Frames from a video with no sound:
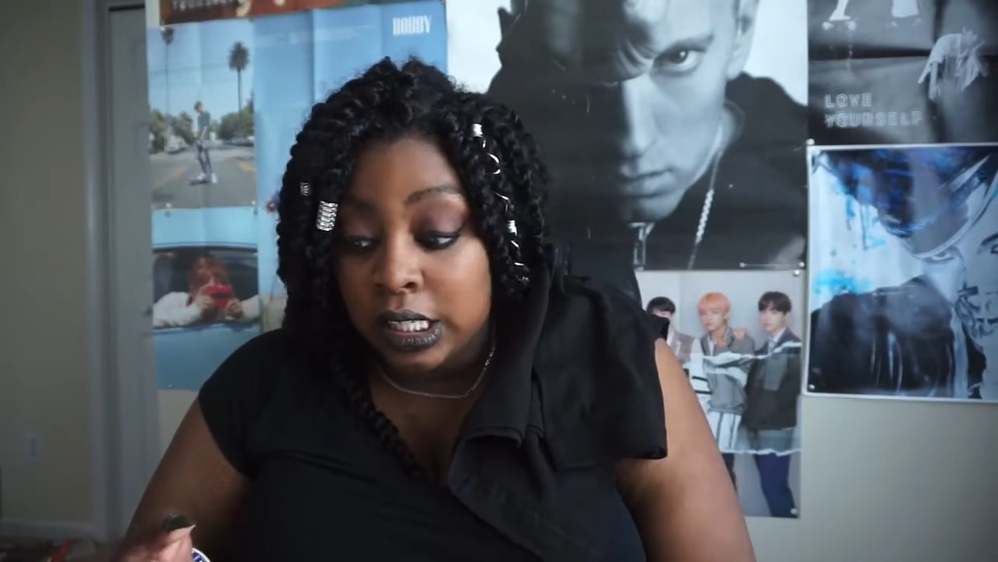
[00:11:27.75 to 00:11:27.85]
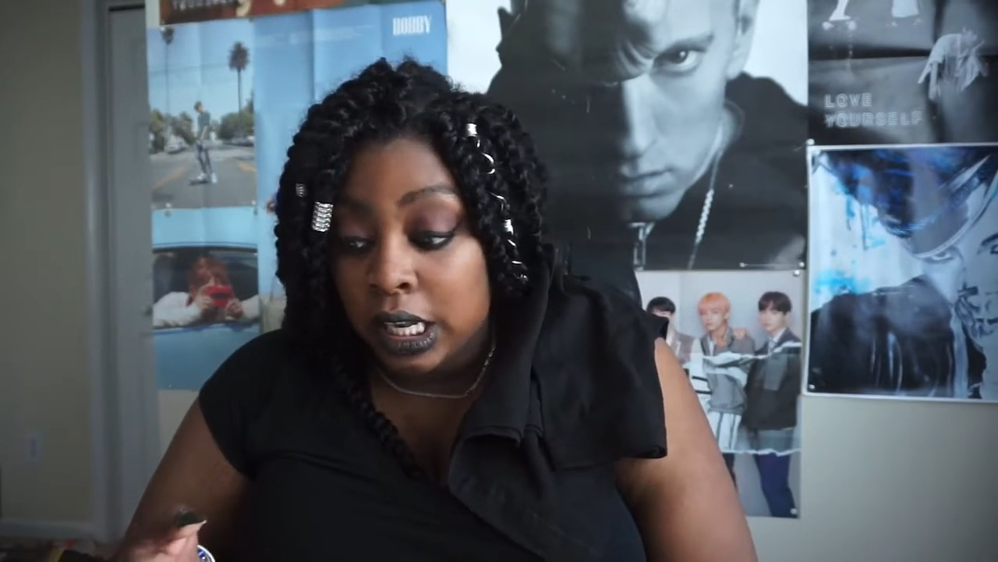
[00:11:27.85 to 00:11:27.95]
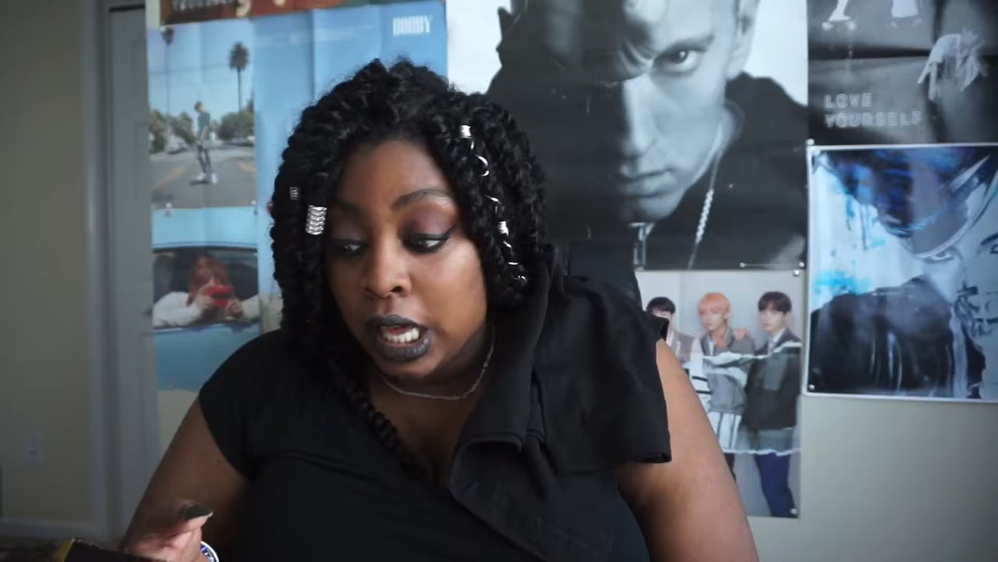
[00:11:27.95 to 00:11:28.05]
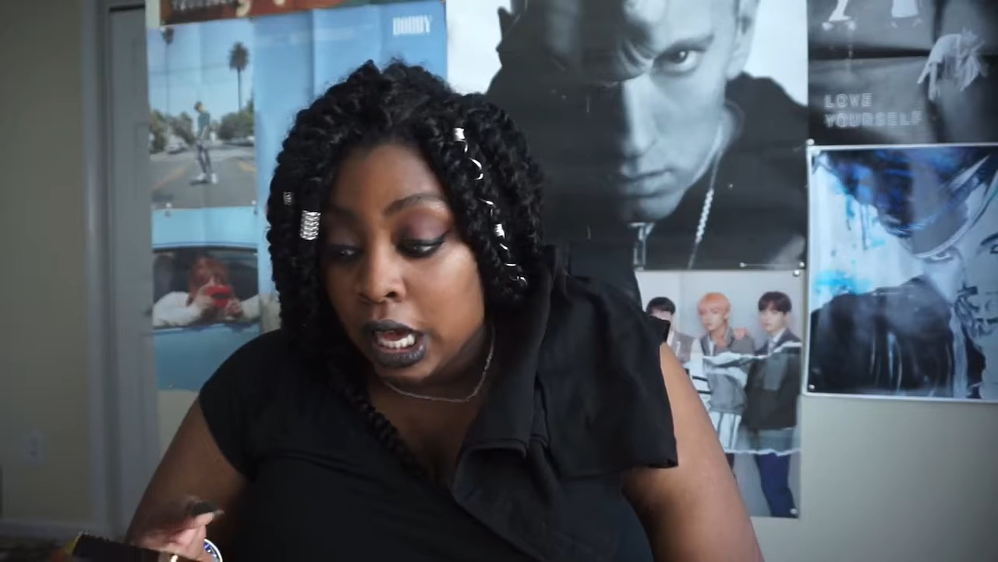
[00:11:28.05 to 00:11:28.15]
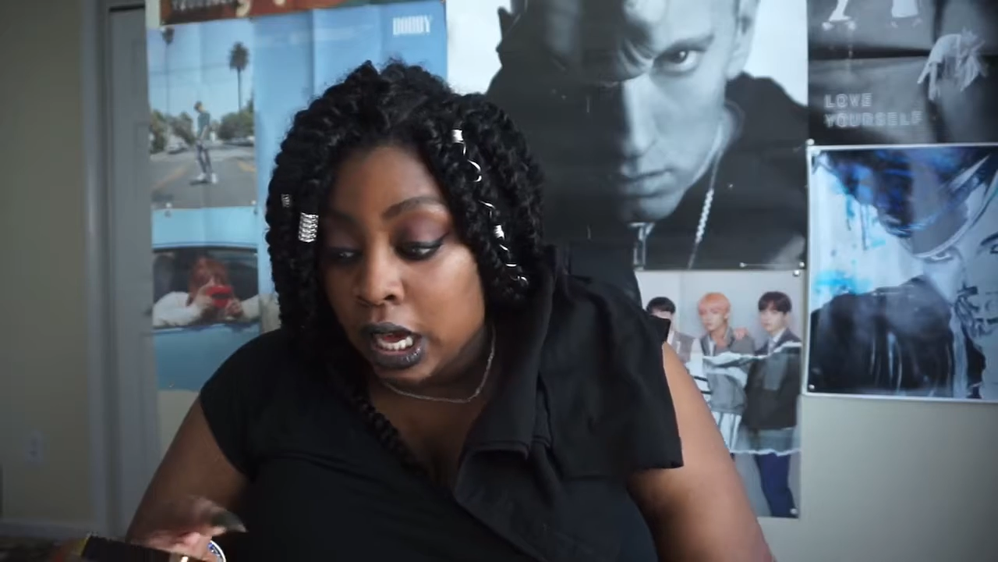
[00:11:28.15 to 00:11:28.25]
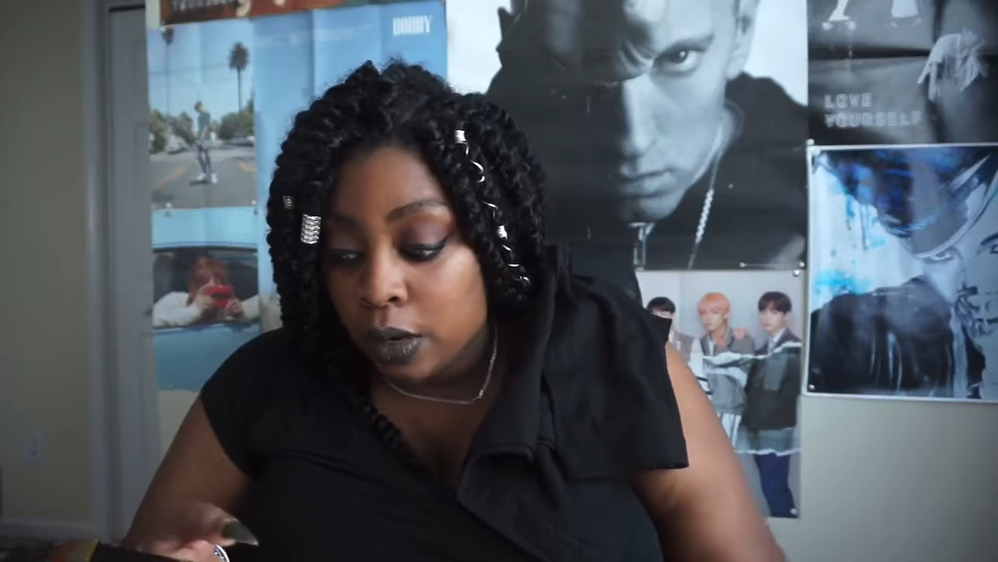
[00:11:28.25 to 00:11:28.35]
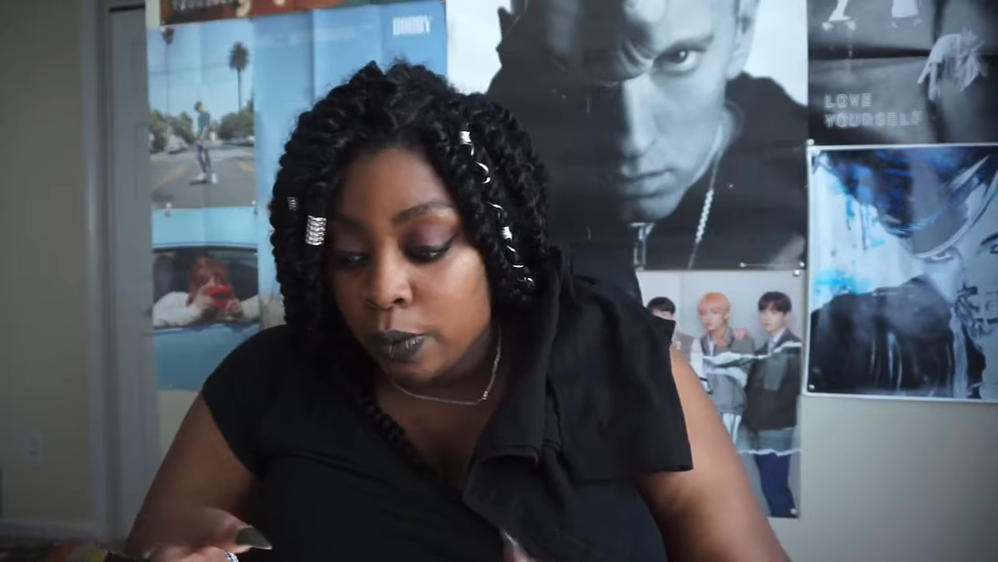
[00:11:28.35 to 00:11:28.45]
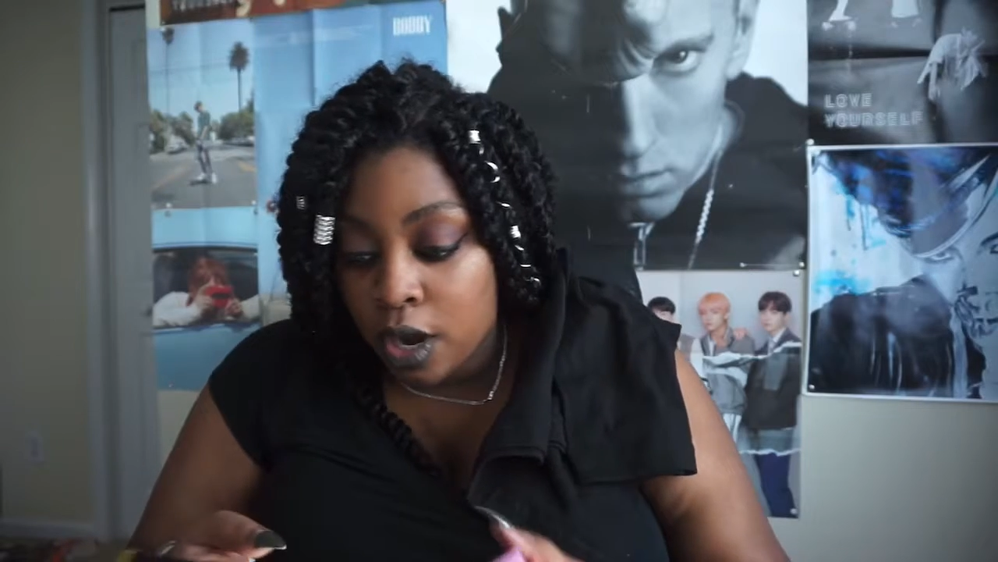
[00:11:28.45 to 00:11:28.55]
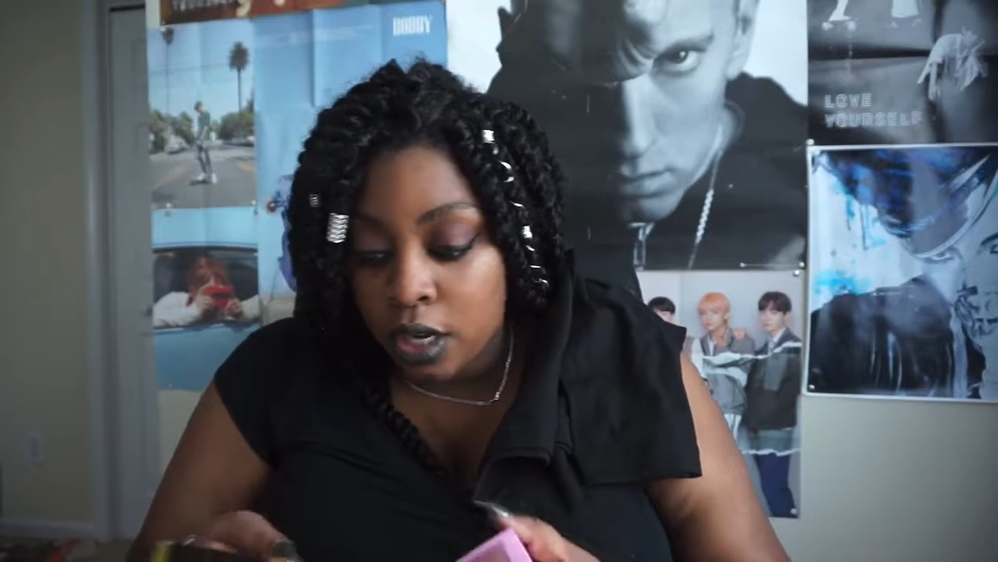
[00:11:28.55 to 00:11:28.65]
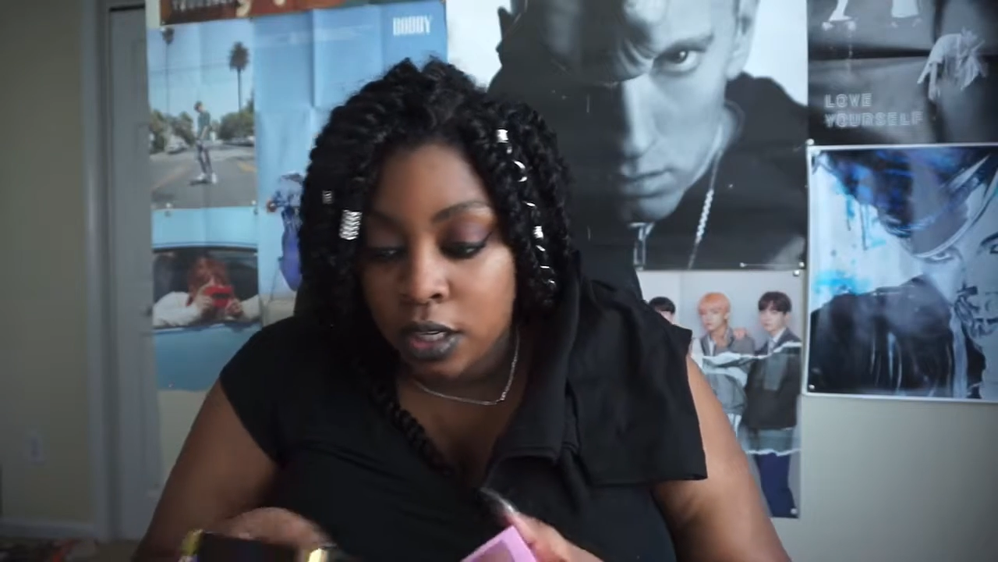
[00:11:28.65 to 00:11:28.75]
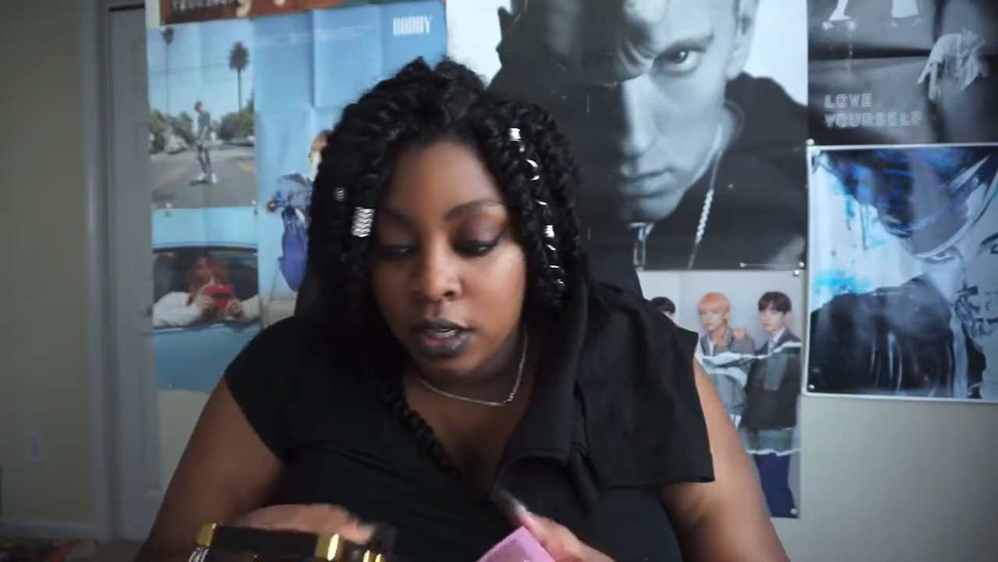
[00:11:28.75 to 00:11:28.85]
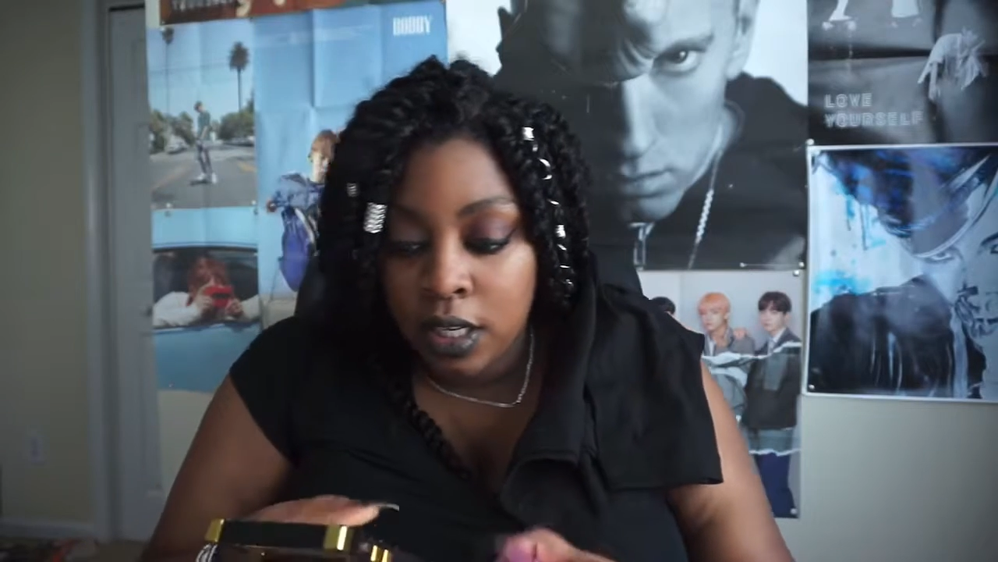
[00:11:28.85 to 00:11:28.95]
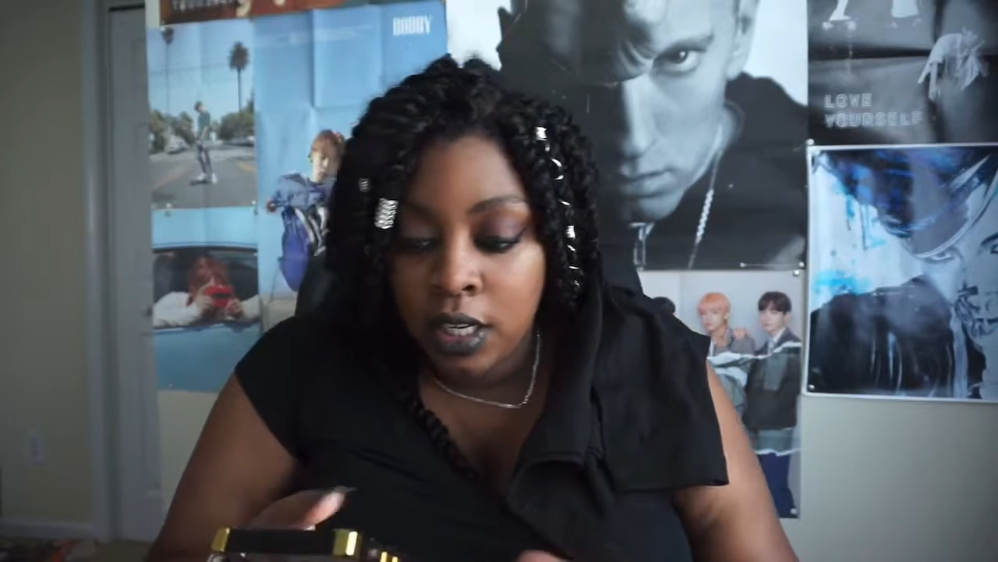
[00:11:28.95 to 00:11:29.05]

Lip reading: a lot of product.